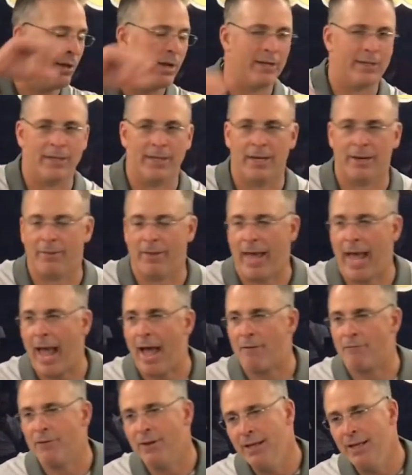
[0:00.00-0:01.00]
play at the end of the
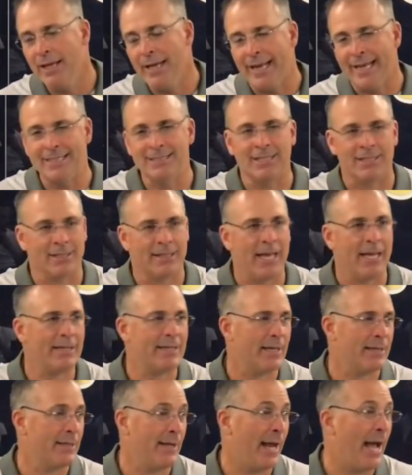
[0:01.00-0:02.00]
half He's going to take
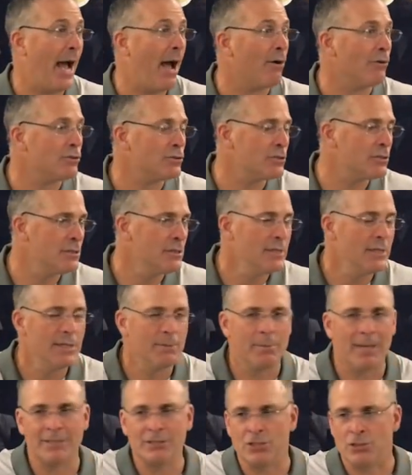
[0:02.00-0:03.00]
that to the house.
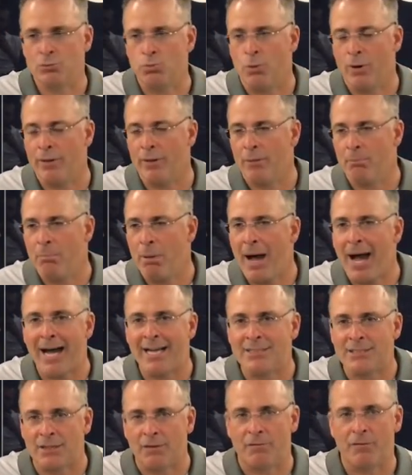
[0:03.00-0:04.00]
And that's just one of the
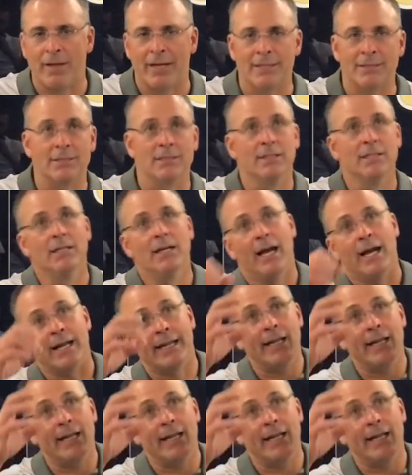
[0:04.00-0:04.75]
positive things, I